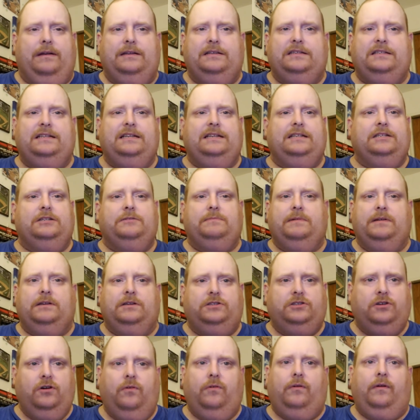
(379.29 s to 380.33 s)
This season's been
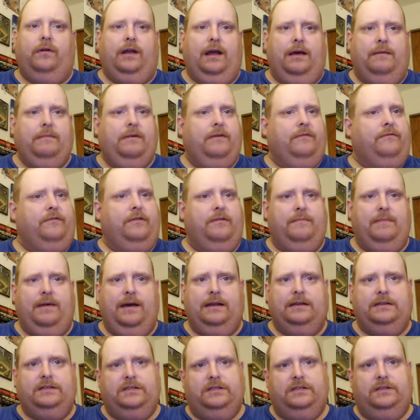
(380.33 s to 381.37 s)
a total nightmare for the
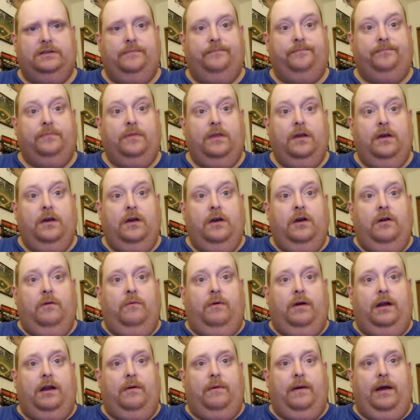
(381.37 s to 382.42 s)
Mets.
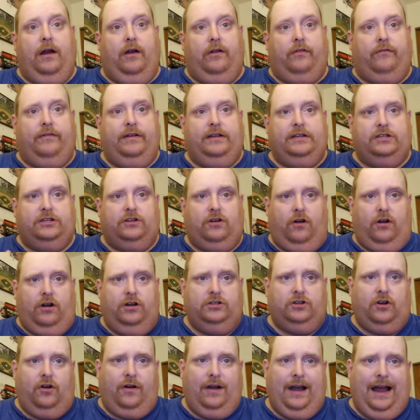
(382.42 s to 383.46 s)
Well, anyway, our three
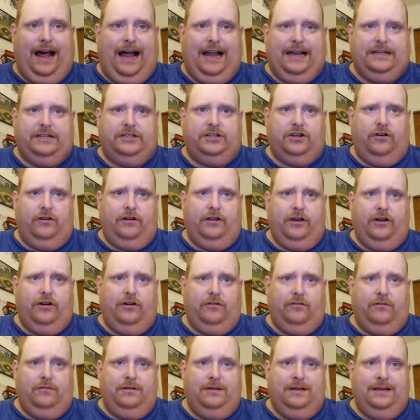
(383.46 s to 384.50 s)
stars are
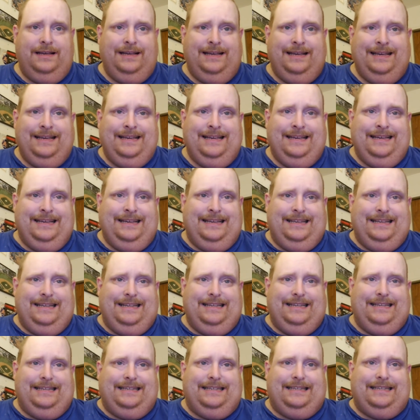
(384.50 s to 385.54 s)
Antonio
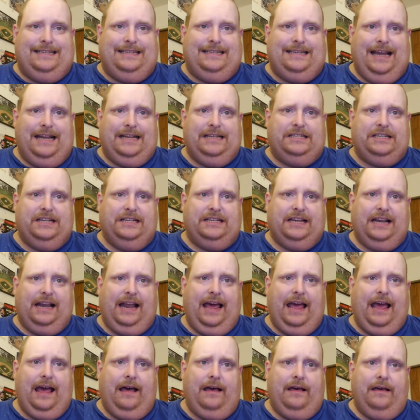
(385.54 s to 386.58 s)

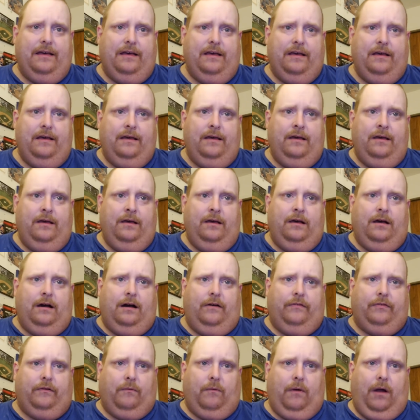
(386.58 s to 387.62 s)
Senzatela
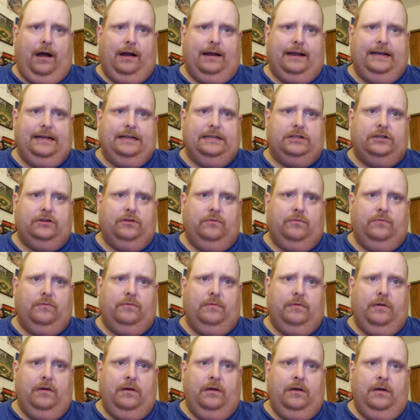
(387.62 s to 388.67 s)
of the Rockies, who
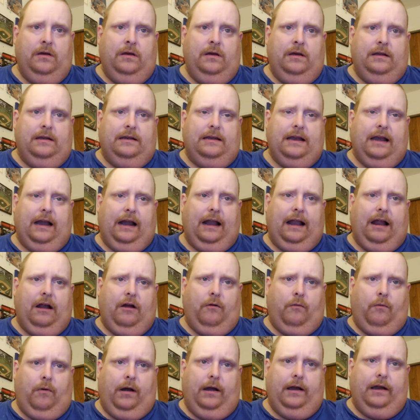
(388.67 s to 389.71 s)
didn't
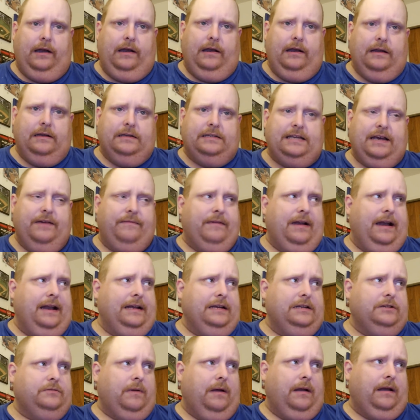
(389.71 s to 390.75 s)
allow a run in seven
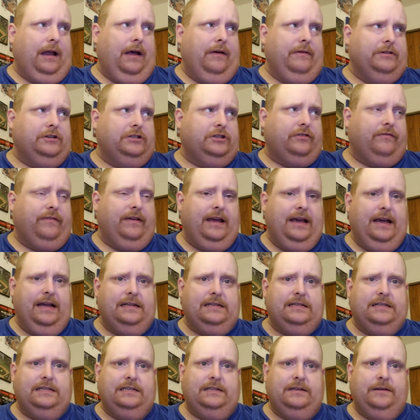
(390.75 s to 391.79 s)
innings while allowing just three
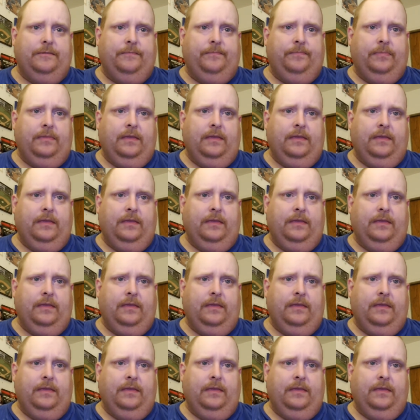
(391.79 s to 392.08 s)
hits.